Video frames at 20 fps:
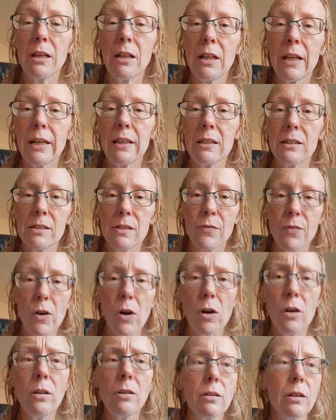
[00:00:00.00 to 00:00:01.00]
I hope he
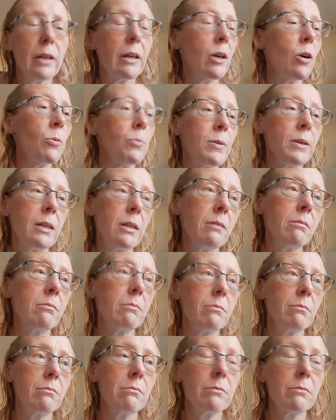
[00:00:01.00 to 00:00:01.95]
does.